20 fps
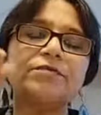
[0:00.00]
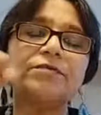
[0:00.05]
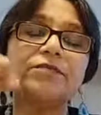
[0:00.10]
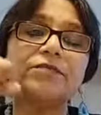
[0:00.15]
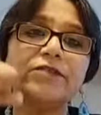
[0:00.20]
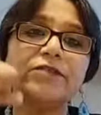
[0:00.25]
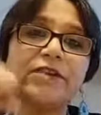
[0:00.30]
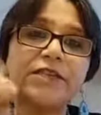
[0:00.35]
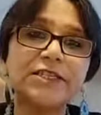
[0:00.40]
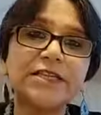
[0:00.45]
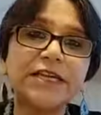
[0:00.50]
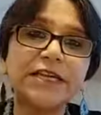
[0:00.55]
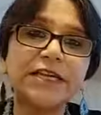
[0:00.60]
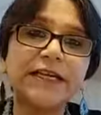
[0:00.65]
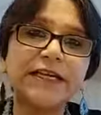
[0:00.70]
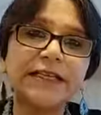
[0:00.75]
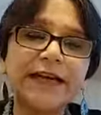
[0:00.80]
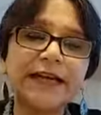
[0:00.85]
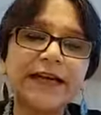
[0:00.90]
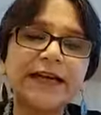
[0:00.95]
first
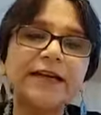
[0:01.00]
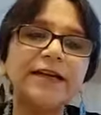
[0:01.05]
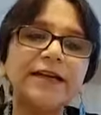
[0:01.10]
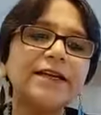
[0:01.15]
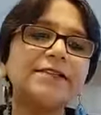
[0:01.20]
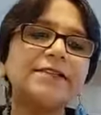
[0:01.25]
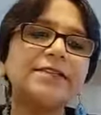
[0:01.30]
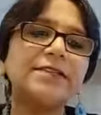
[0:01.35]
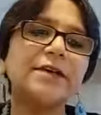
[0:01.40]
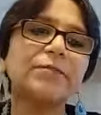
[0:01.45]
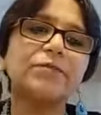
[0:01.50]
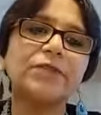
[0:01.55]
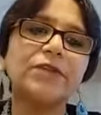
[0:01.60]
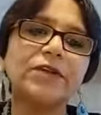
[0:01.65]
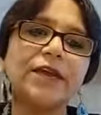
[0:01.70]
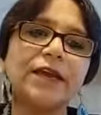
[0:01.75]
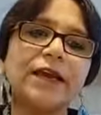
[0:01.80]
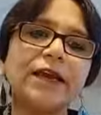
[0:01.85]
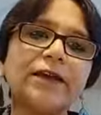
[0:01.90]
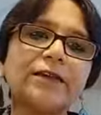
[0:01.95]
intending
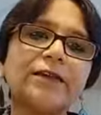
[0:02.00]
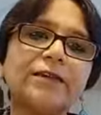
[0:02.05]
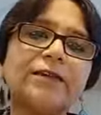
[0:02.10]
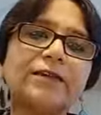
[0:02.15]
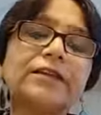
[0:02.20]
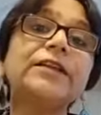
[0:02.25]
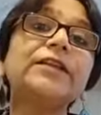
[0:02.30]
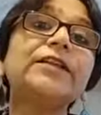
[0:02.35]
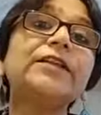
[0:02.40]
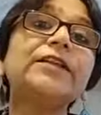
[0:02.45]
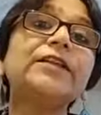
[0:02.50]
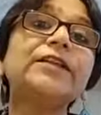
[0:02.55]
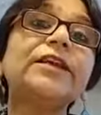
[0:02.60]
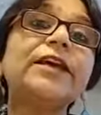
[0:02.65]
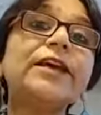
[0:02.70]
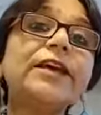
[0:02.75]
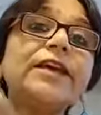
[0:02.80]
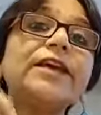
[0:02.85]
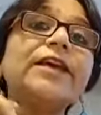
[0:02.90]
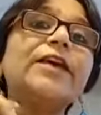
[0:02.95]
something,
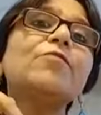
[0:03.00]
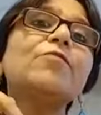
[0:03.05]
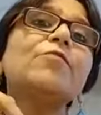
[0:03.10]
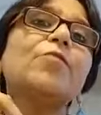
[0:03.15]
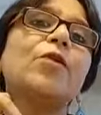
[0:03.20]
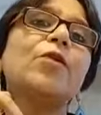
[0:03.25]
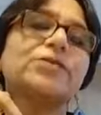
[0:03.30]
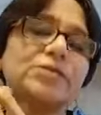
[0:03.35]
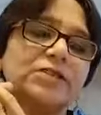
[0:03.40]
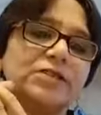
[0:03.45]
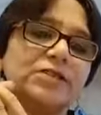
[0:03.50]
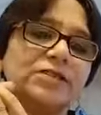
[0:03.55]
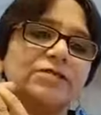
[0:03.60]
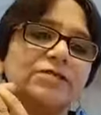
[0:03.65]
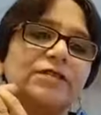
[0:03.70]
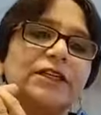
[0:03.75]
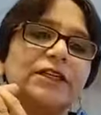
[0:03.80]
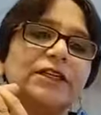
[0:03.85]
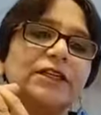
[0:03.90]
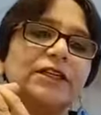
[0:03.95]
thinking
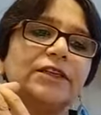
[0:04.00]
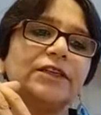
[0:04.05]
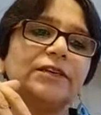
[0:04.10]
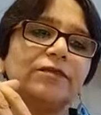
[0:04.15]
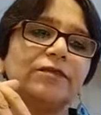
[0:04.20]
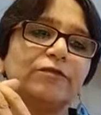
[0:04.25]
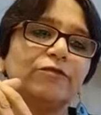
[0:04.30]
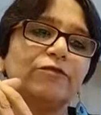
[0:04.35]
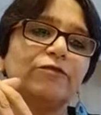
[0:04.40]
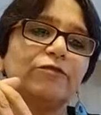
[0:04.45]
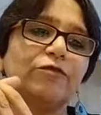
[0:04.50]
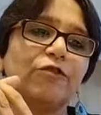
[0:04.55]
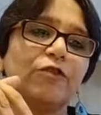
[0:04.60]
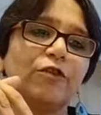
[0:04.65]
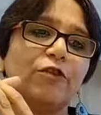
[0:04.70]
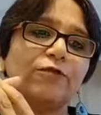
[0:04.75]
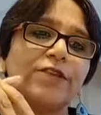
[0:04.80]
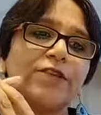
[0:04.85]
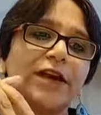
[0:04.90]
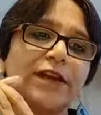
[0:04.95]
positively
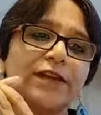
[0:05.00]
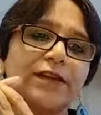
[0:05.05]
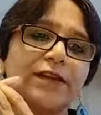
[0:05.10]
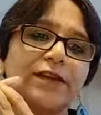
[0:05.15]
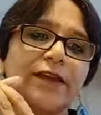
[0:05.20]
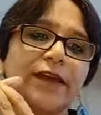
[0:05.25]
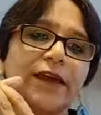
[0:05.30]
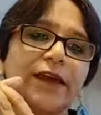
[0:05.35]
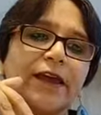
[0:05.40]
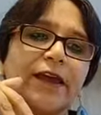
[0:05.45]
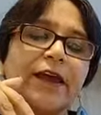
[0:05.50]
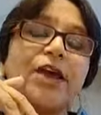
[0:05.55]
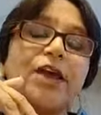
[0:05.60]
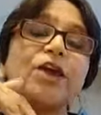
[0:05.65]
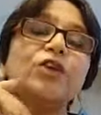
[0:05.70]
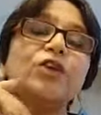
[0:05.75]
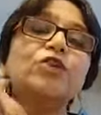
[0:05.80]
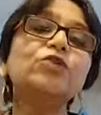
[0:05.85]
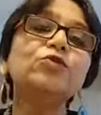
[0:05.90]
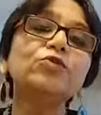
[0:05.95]
of that thing,
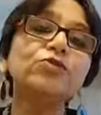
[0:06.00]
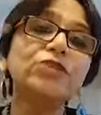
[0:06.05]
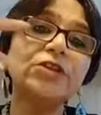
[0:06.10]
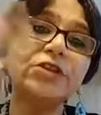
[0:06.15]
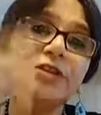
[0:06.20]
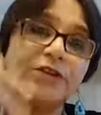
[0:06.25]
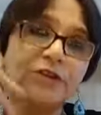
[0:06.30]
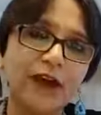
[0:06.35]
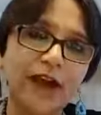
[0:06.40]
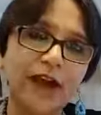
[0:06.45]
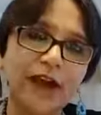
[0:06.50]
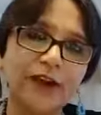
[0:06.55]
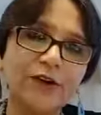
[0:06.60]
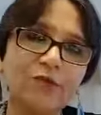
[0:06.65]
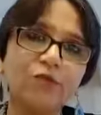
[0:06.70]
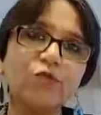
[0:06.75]
using the right